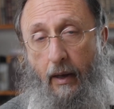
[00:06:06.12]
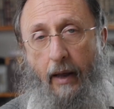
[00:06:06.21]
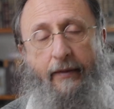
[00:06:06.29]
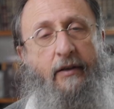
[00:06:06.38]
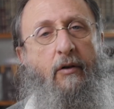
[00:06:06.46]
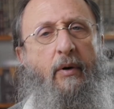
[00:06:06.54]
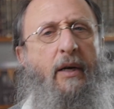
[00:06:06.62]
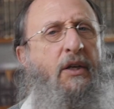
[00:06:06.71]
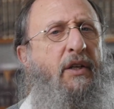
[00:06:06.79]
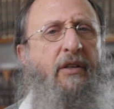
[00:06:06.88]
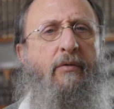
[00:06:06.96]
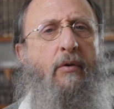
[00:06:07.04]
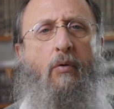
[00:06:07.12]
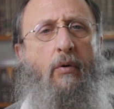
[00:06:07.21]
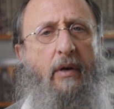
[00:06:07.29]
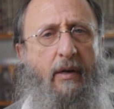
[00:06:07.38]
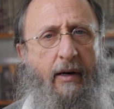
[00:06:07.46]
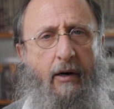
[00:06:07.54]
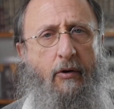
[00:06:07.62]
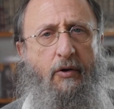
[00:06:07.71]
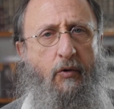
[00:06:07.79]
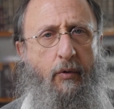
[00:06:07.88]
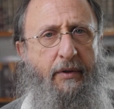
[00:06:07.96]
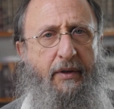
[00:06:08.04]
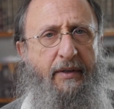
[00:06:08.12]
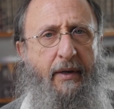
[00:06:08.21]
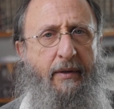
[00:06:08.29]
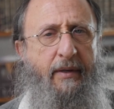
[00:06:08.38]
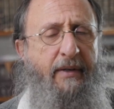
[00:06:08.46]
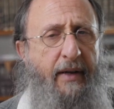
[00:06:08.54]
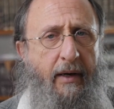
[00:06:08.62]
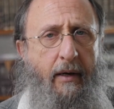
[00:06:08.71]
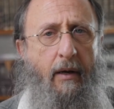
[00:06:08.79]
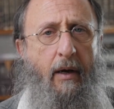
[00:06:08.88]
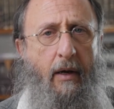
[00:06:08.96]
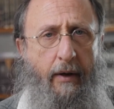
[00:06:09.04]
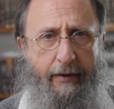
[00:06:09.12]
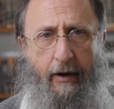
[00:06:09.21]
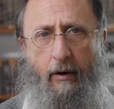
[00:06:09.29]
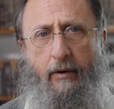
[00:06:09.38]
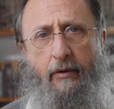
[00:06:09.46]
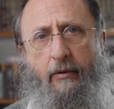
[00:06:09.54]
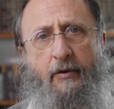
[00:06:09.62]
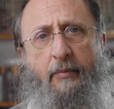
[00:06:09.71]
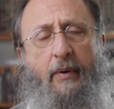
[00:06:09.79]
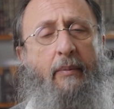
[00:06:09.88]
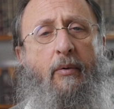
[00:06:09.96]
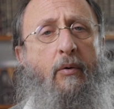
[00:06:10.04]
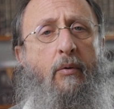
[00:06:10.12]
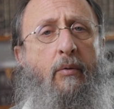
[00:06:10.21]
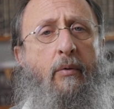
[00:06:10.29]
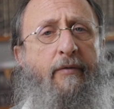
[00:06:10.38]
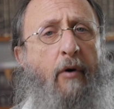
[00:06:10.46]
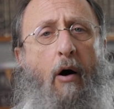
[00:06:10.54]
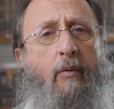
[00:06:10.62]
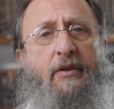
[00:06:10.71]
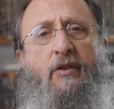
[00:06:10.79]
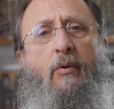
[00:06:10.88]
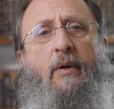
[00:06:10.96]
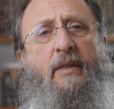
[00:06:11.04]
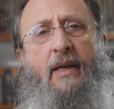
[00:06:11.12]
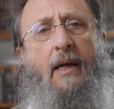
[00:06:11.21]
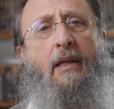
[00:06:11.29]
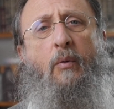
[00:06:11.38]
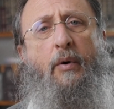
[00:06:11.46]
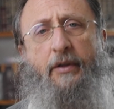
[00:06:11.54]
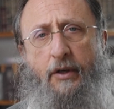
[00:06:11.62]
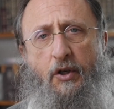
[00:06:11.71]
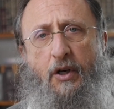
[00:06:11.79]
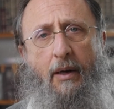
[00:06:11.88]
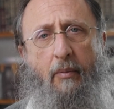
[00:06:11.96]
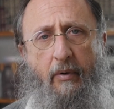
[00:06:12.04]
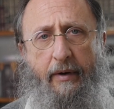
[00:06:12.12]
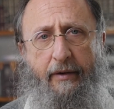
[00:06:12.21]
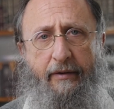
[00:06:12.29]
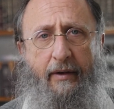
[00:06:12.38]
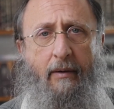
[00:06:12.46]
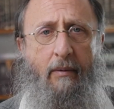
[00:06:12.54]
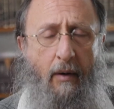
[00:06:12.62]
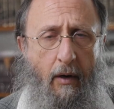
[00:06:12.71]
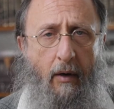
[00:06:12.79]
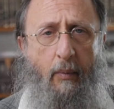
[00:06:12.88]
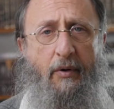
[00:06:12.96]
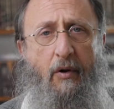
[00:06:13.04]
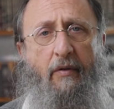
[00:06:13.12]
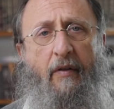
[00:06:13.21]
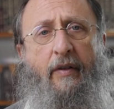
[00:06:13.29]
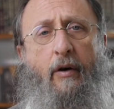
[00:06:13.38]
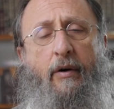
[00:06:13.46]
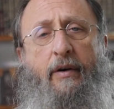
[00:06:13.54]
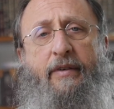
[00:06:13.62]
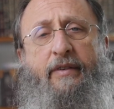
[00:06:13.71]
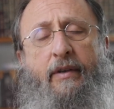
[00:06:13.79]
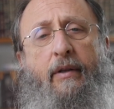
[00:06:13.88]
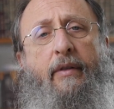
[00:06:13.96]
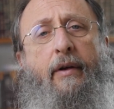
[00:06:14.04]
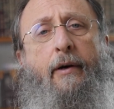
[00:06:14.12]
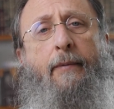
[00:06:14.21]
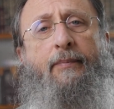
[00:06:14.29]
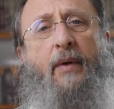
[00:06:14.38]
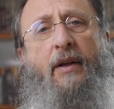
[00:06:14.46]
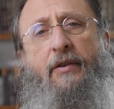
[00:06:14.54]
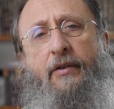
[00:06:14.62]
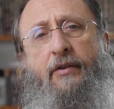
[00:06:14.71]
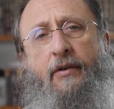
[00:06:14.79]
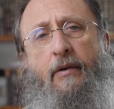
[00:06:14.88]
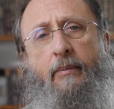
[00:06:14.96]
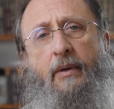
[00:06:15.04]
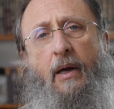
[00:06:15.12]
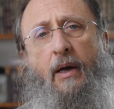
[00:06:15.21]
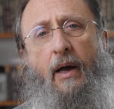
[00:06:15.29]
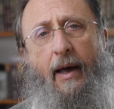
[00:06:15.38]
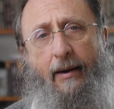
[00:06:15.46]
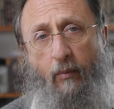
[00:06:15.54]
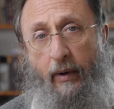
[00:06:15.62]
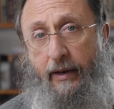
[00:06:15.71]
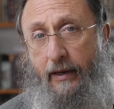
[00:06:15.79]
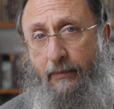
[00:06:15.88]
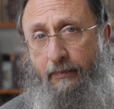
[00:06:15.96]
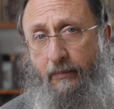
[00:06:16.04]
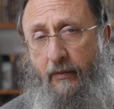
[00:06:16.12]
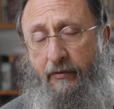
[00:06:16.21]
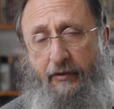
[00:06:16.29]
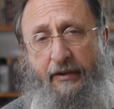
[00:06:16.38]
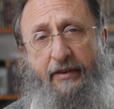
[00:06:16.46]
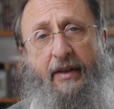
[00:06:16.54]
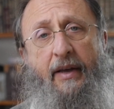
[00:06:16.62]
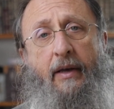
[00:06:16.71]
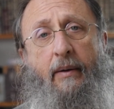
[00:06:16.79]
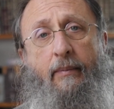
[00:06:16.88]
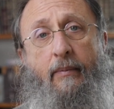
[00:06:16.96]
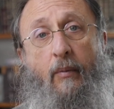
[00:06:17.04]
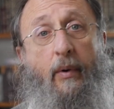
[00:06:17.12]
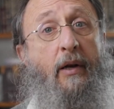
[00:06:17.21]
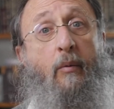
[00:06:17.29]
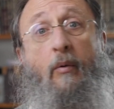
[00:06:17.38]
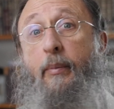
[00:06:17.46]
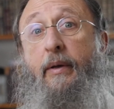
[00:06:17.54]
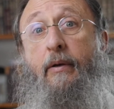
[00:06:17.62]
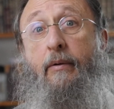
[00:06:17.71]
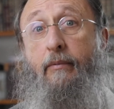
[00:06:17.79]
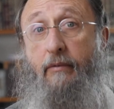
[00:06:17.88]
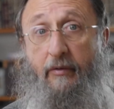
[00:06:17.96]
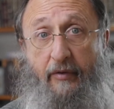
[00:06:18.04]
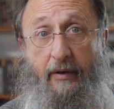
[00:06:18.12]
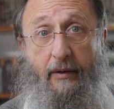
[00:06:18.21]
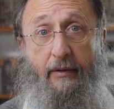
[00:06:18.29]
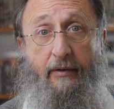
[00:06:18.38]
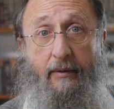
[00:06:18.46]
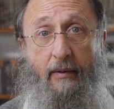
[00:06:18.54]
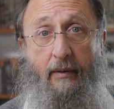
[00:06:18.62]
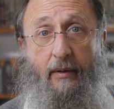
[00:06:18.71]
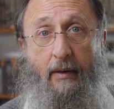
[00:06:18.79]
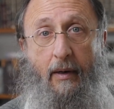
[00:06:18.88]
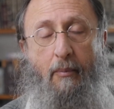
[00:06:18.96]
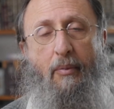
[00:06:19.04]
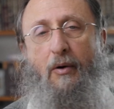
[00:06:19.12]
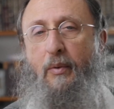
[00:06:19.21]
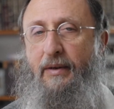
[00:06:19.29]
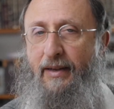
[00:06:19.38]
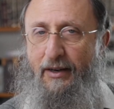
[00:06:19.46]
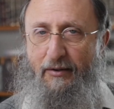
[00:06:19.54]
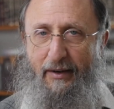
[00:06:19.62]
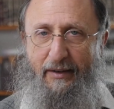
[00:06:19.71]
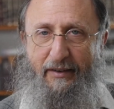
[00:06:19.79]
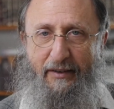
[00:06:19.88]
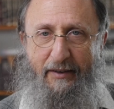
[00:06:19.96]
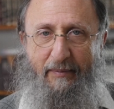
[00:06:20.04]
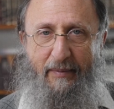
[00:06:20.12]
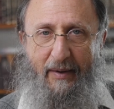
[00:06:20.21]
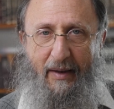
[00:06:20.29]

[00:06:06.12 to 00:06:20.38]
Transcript: And this location is recorded in our sources, and today there are those people who've always known exactly where this chamber is, and we know that the ark is still there, undisturbed, and waiting for the day when it will be revealed. But we digress.